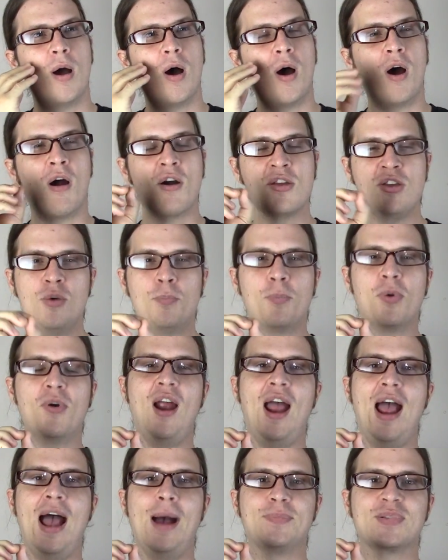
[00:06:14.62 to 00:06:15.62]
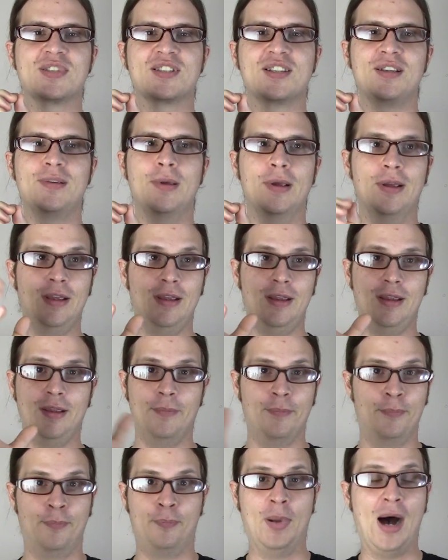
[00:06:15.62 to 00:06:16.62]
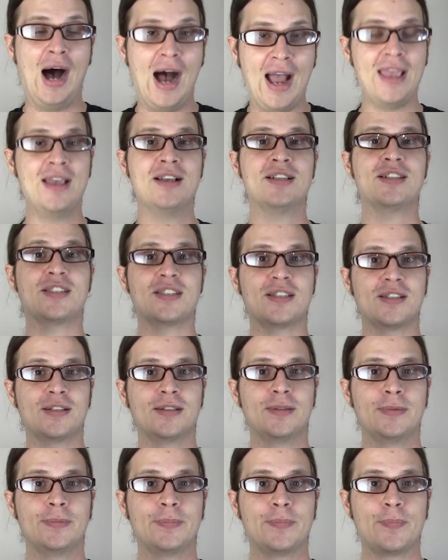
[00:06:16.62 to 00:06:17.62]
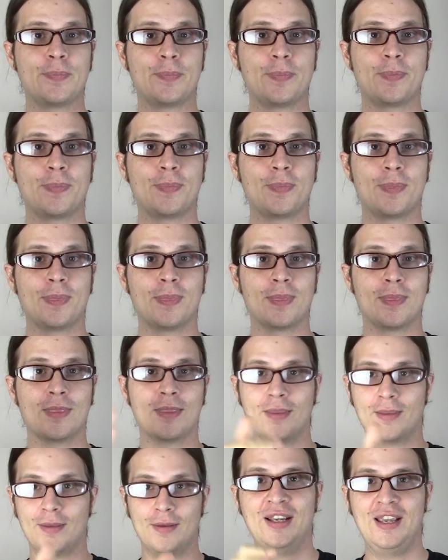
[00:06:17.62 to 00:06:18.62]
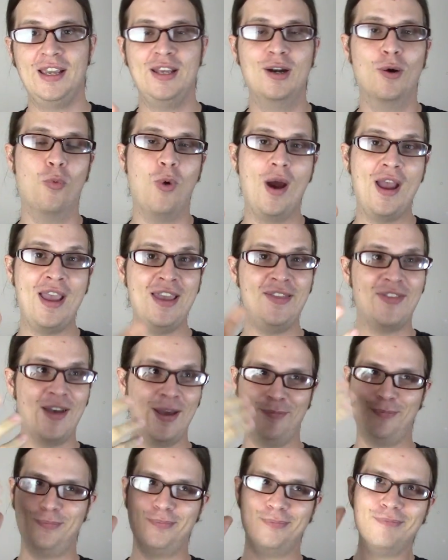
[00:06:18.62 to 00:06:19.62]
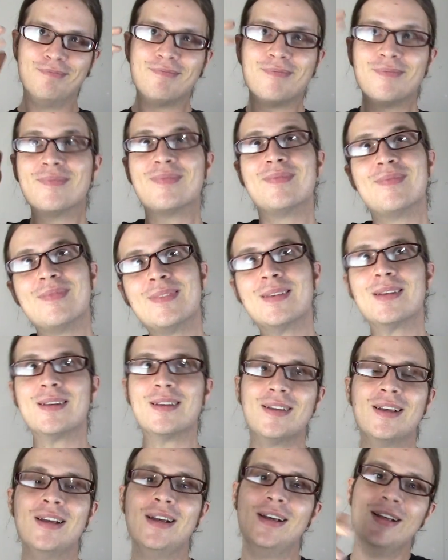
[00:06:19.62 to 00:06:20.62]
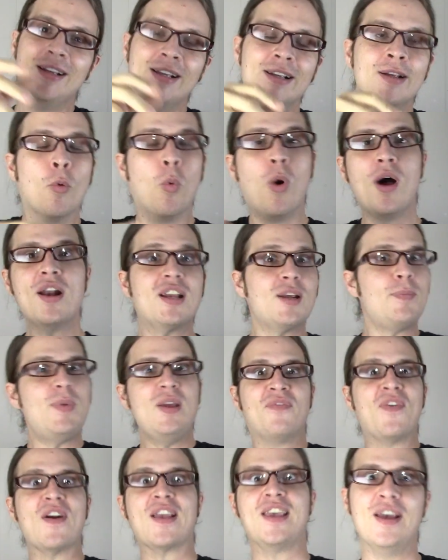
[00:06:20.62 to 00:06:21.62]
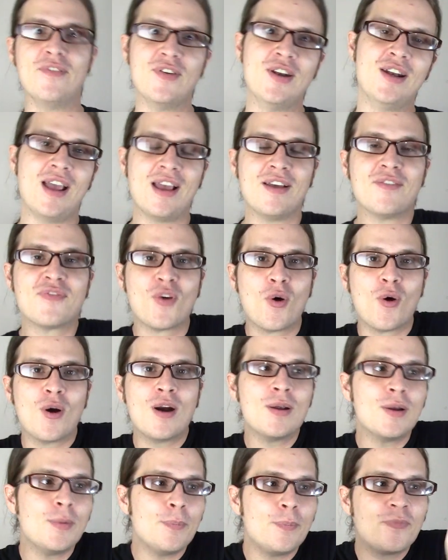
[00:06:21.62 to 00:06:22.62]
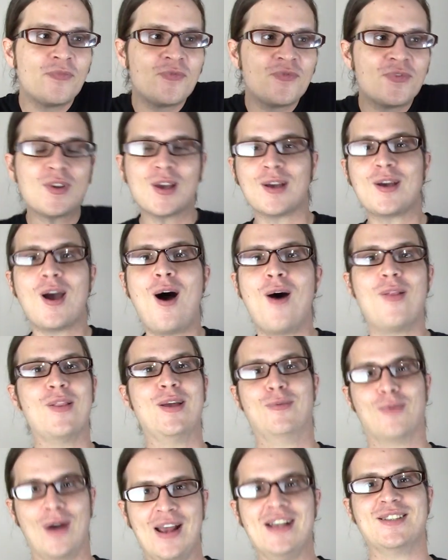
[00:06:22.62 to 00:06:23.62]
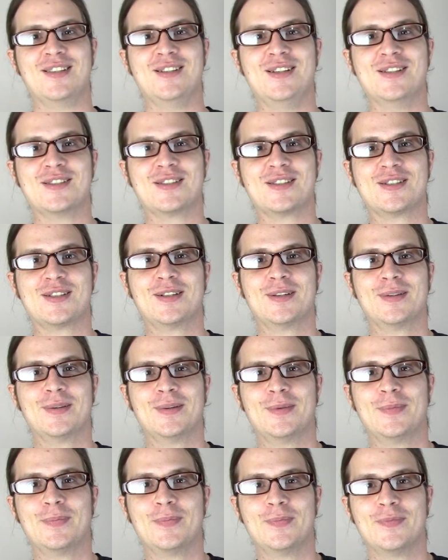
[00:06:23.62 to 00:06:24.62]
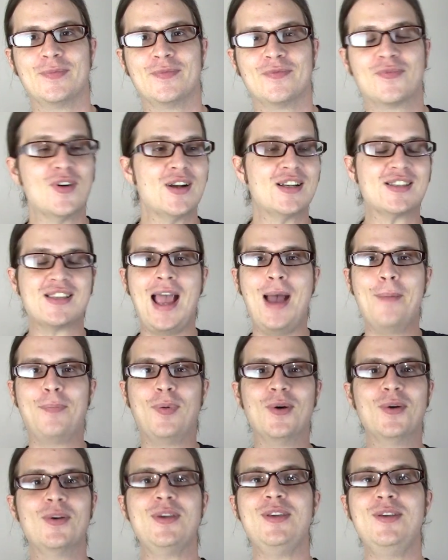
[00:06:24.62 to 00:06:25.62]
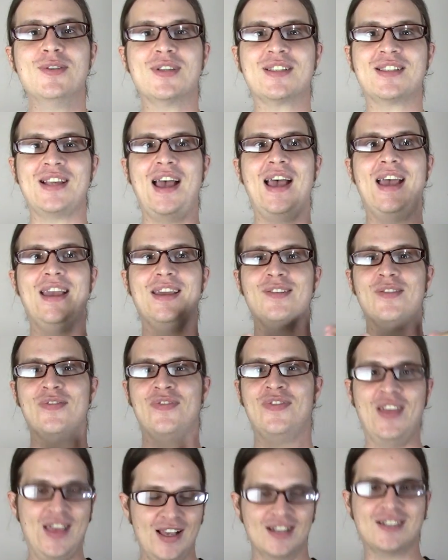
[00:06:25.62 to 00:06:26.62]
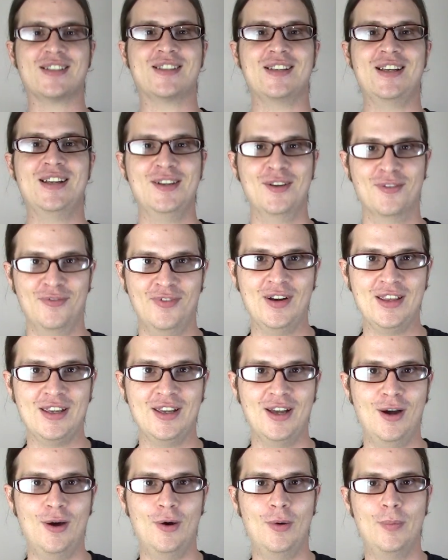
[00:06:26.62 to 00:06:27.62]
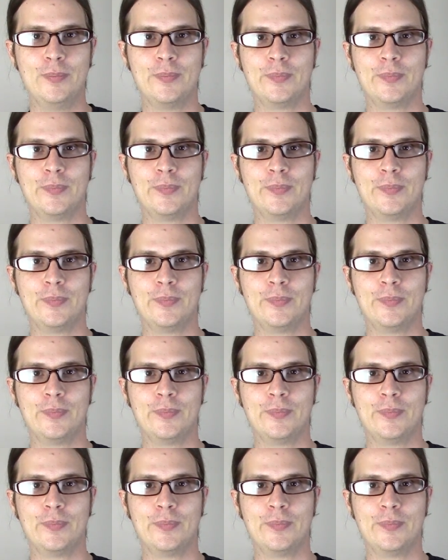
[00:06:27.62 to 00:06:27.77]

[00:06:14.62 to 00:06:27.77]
are you perhaps biased in a way that one could be forgiven for calling racist? For example, you say this in your video.